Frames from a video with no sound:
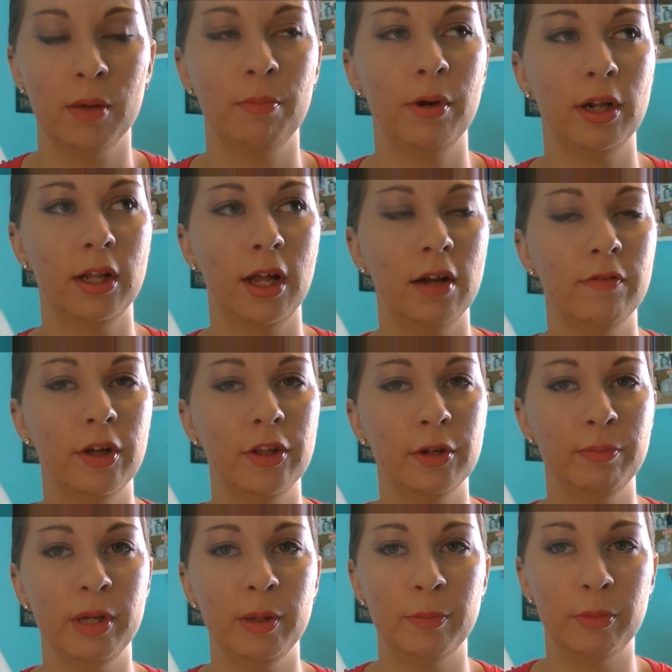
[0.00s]
But a lot of
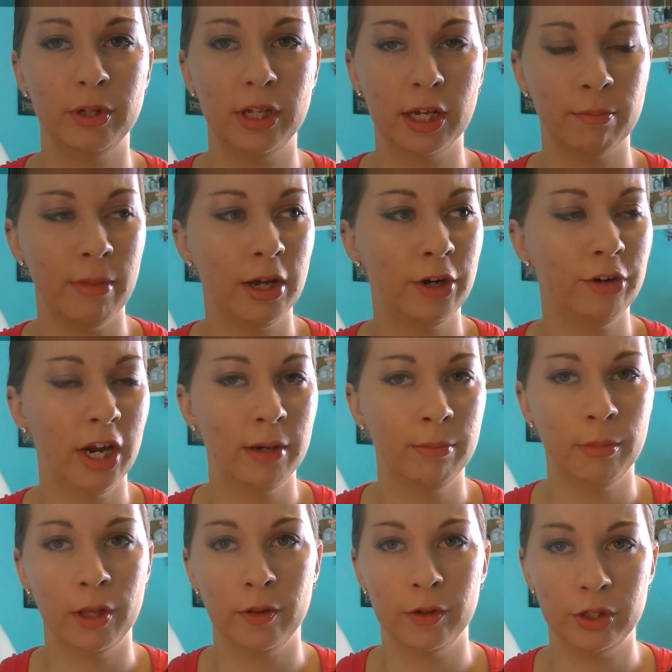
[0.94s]
other people, like my
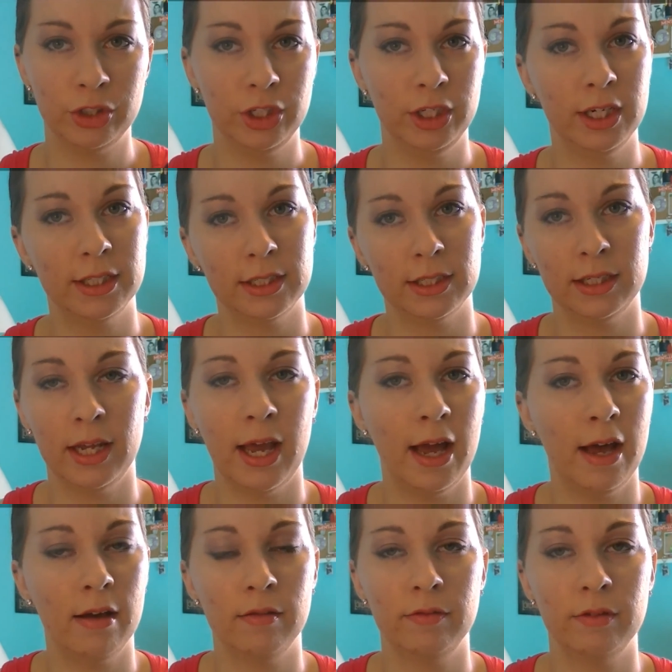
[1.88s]
grandmother, she doesn't
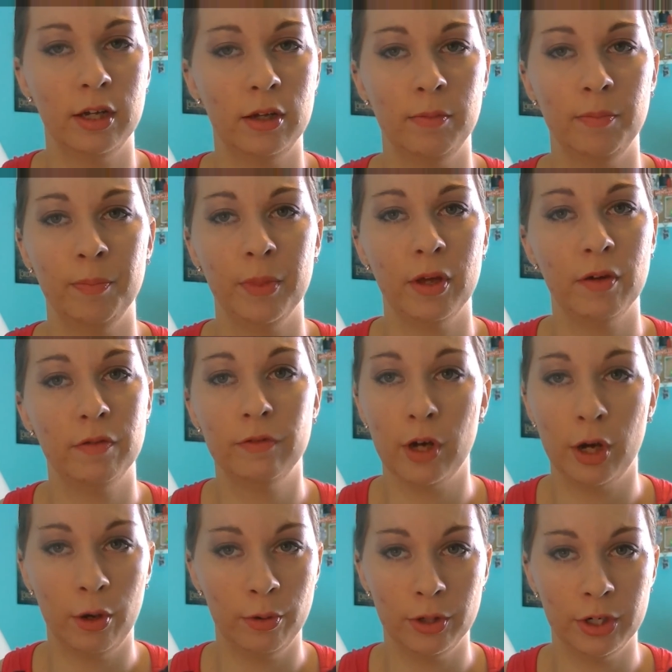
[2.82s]
have a
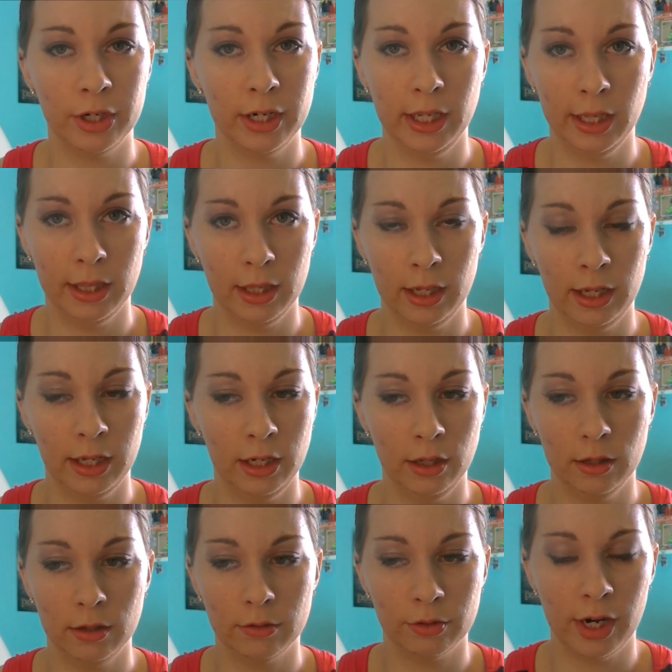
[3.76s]
phone or anything
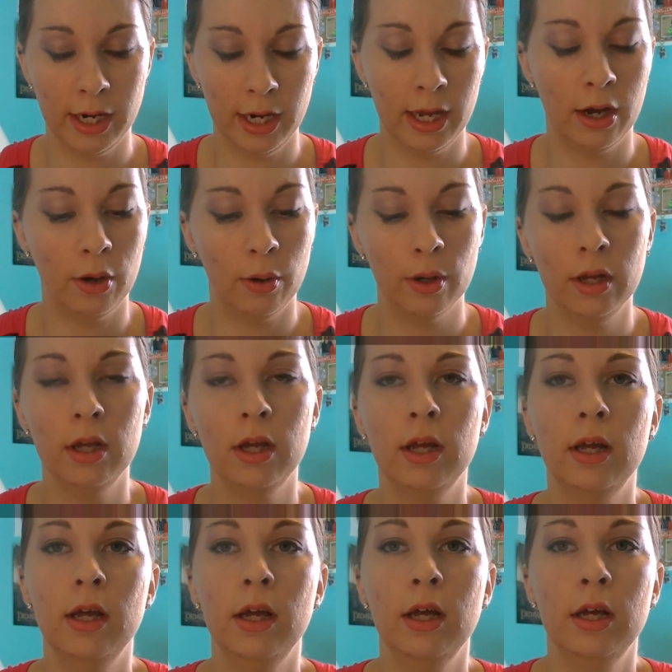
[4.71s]
right now.
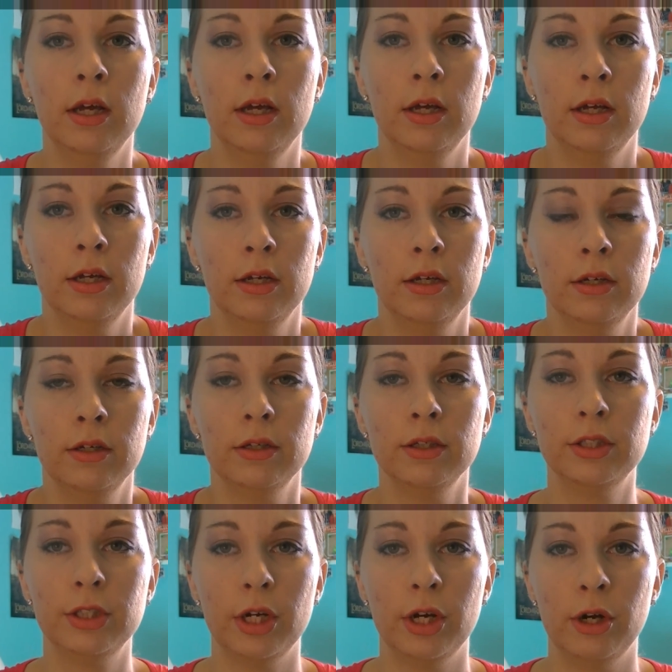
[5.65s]

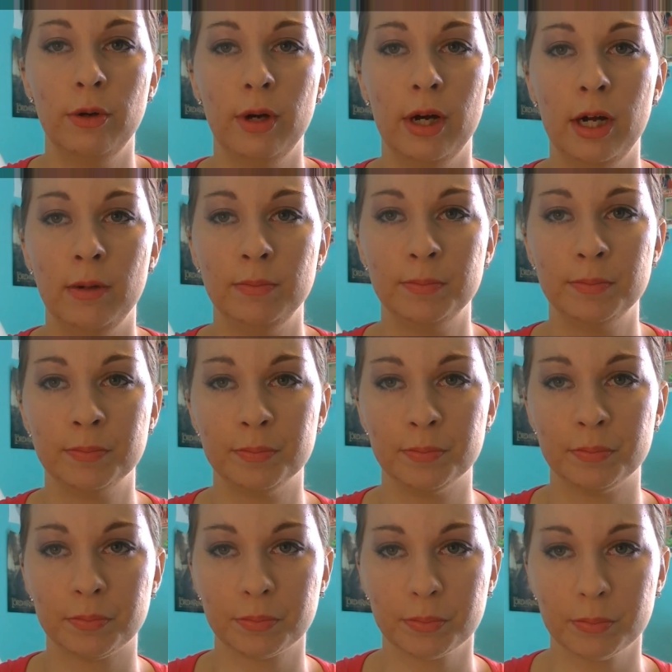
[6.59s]
So
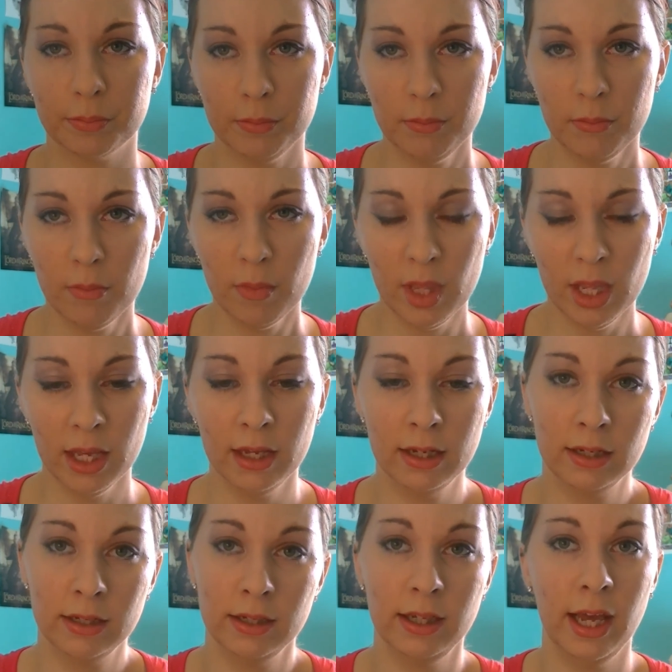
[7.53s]

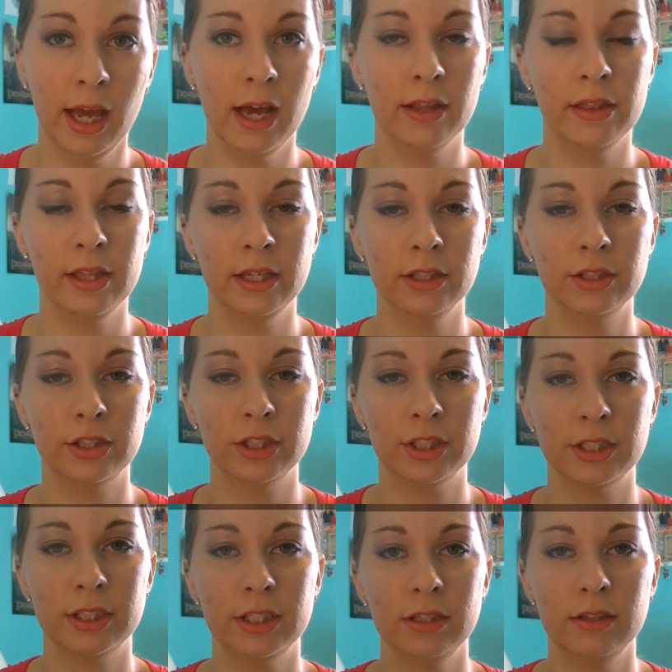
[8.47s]
yeah, things are
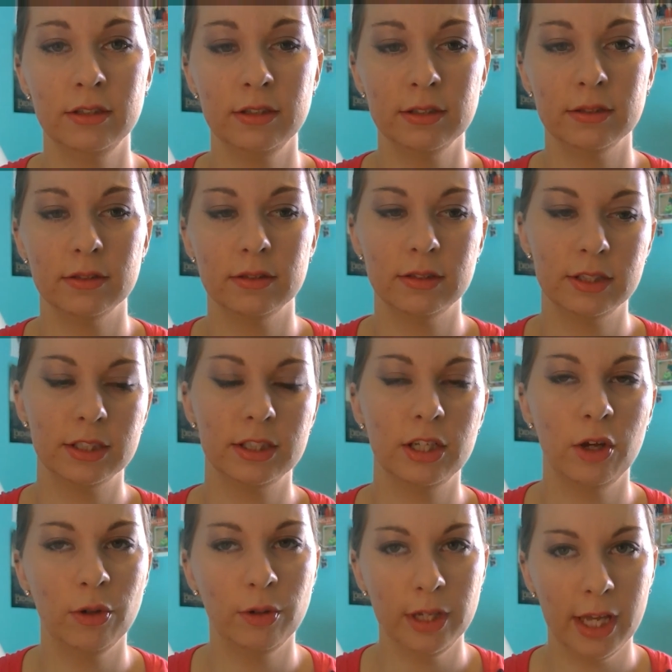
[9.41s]
still
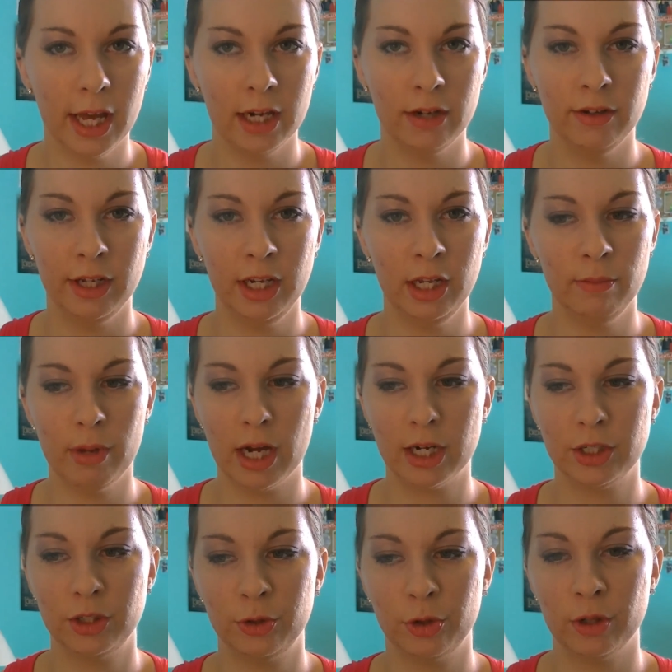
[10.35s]
slowly kind of getting
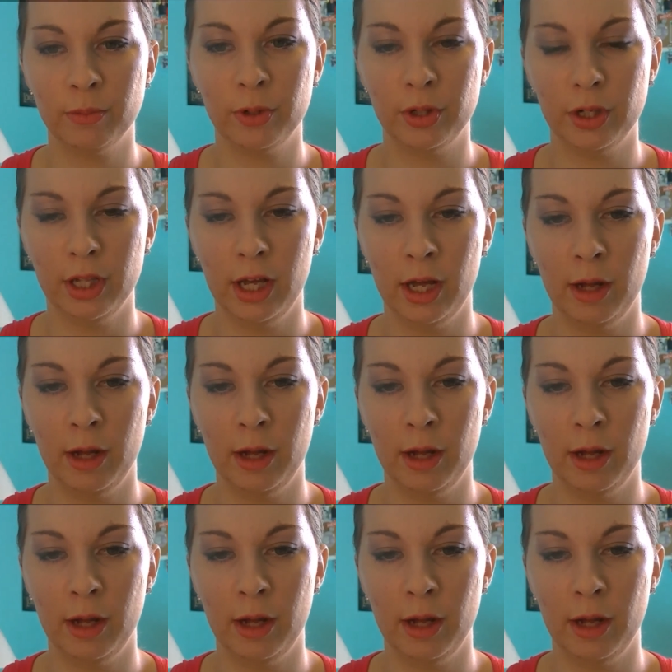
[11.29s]
back to normal.